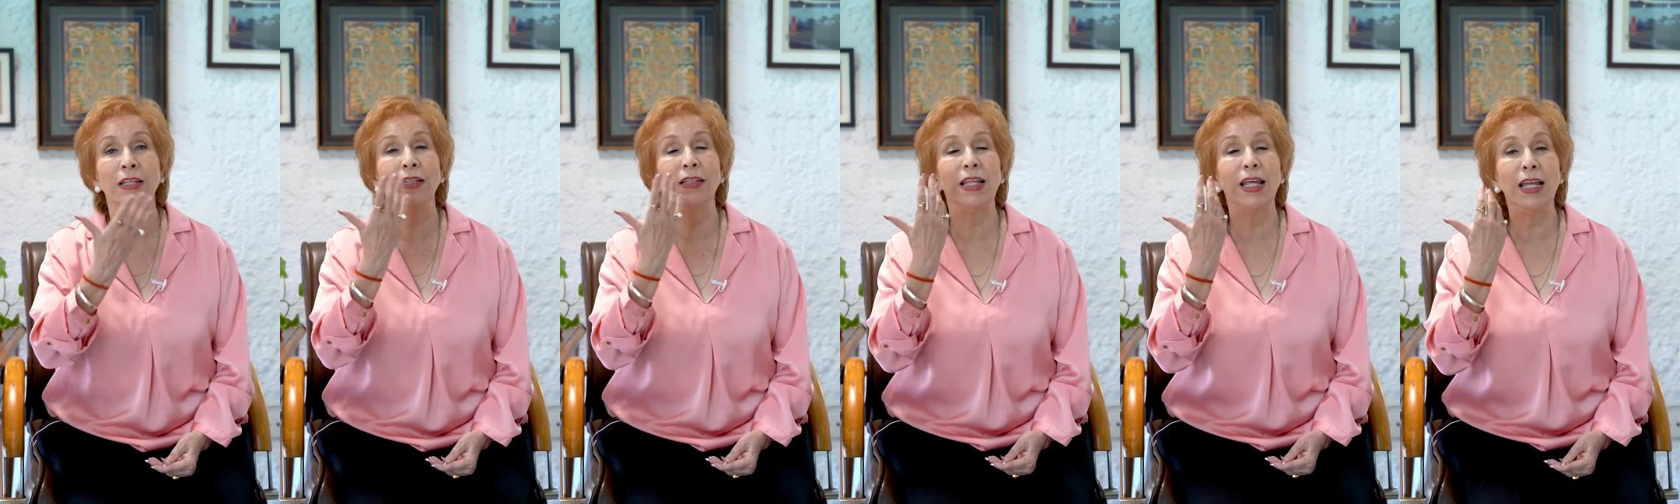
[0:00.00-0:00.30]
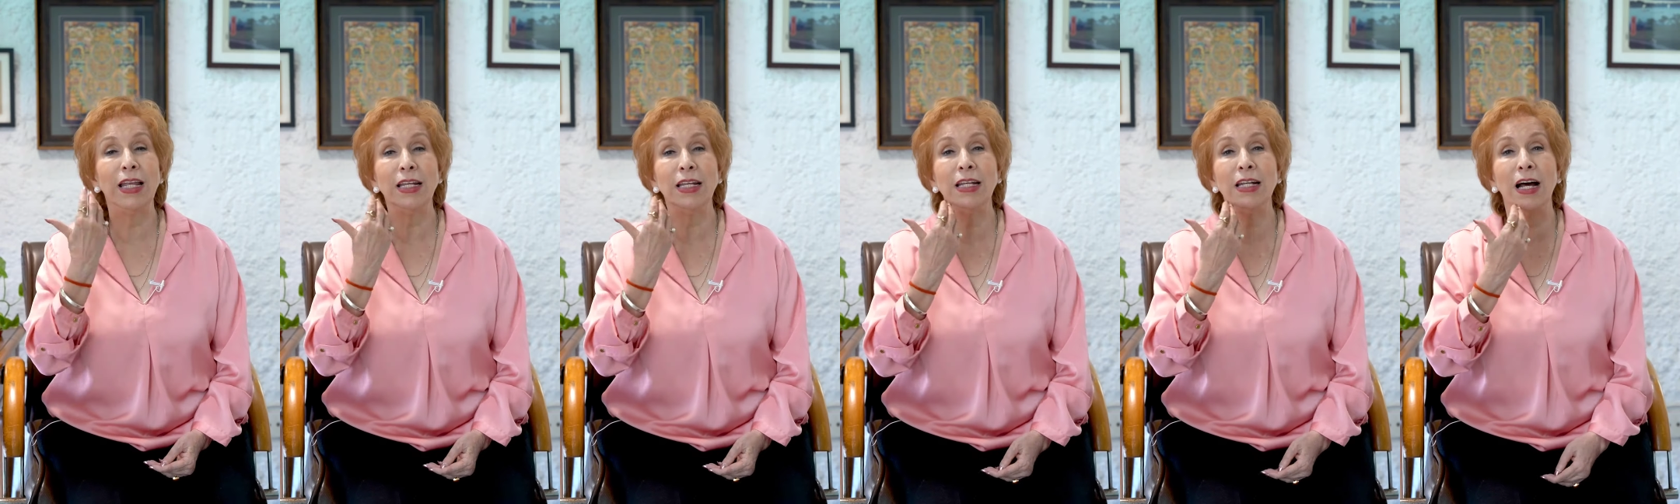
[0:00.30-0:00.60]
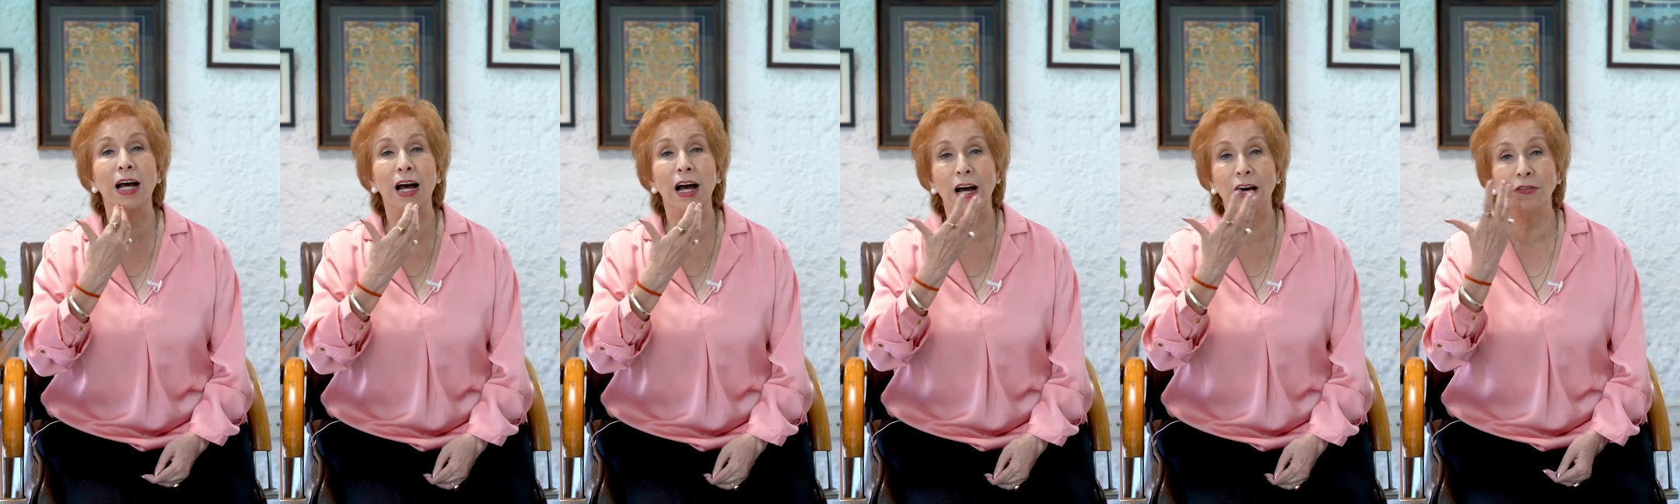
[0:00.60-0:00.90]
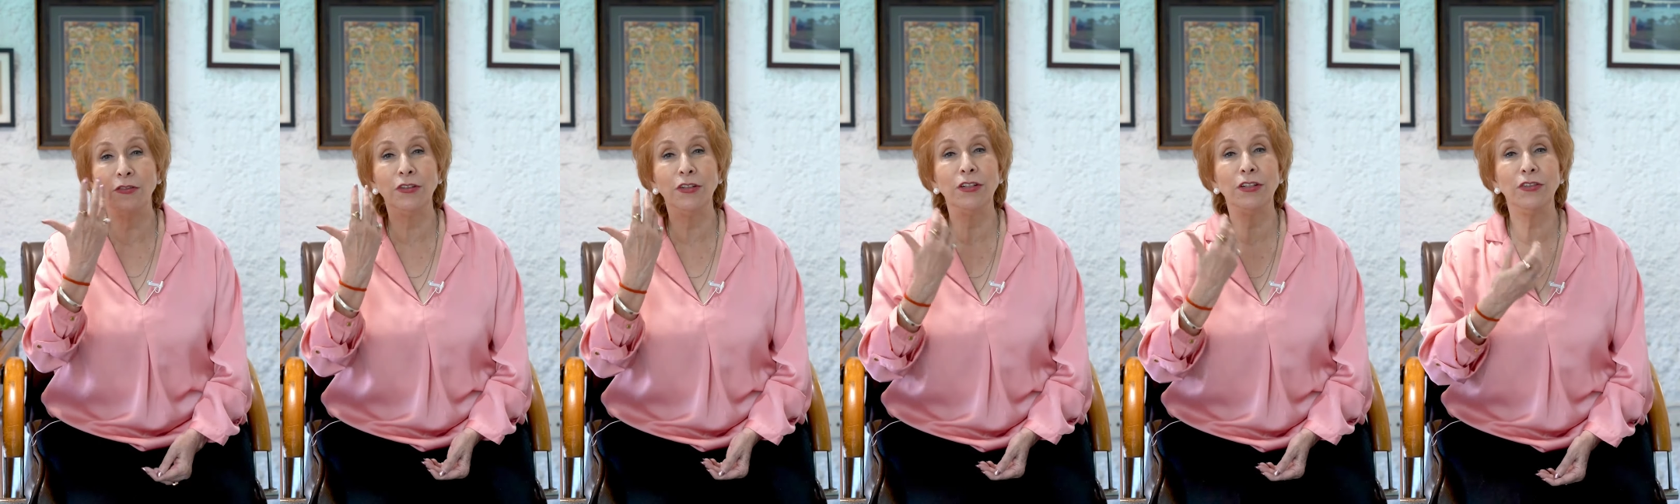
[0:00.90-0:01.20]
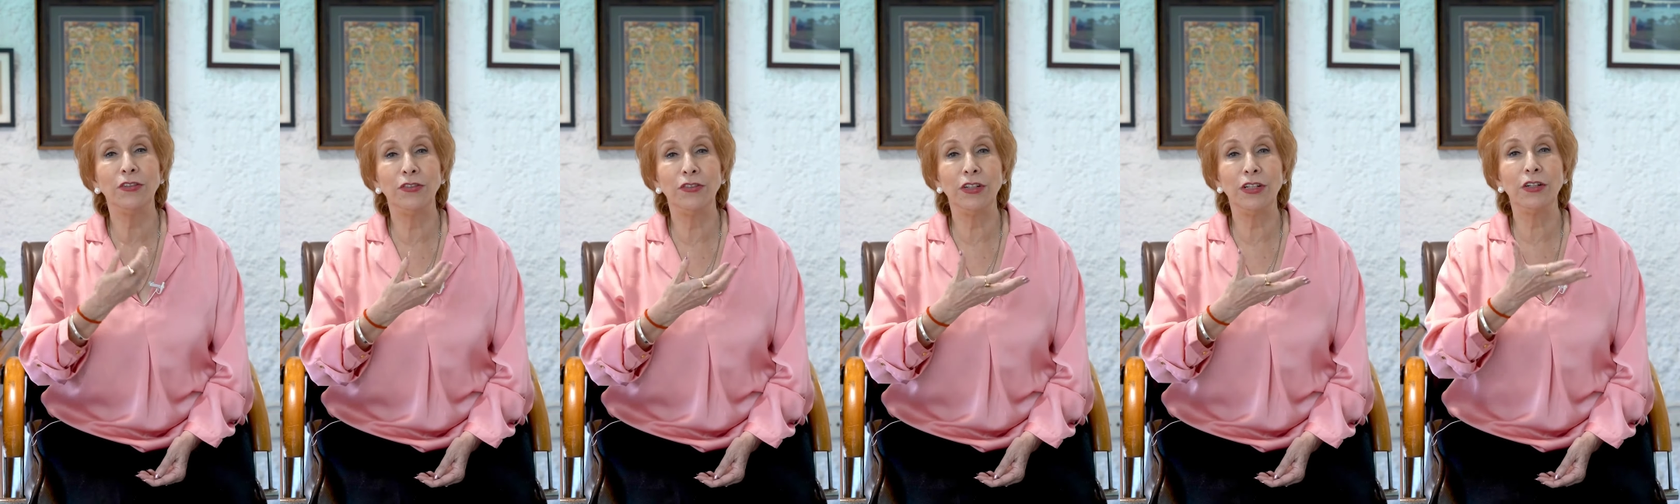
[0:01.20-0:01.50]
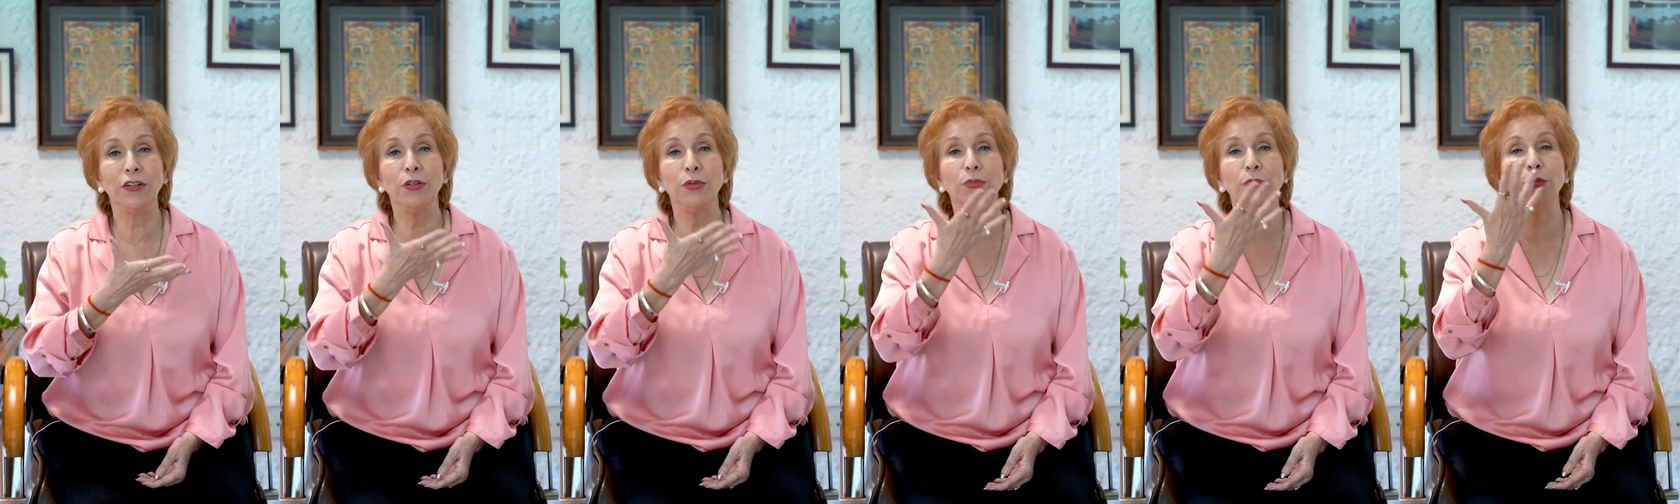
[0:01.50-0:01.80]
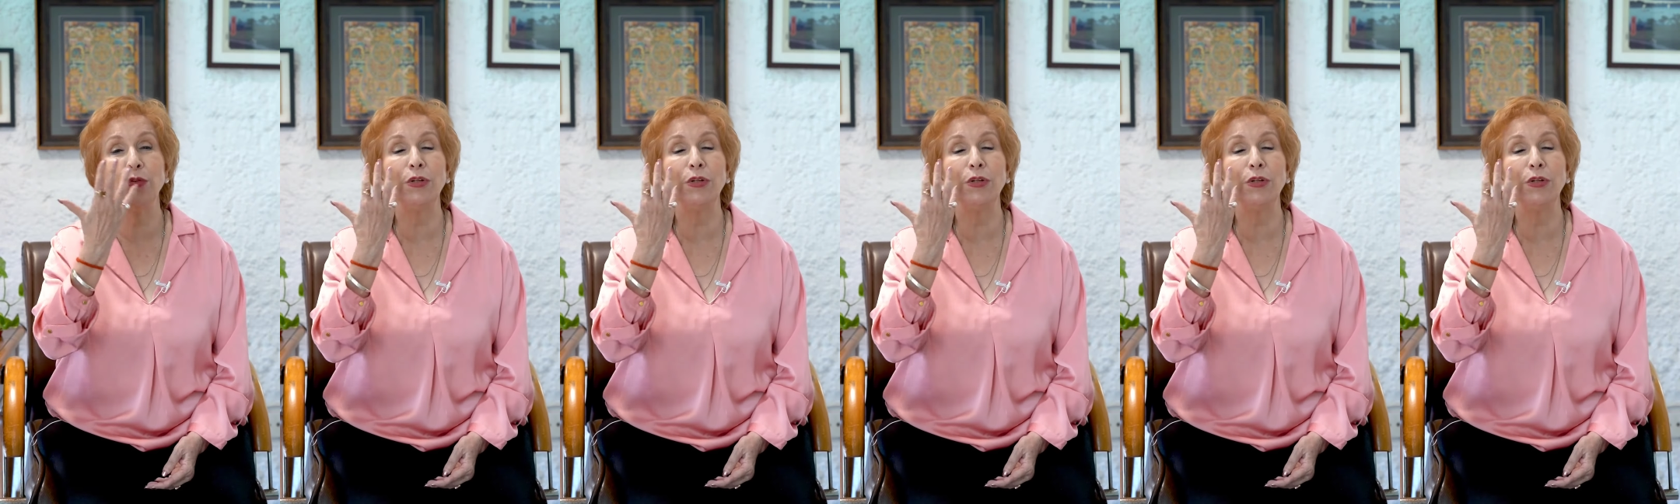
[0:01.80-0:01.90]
Then after the serum,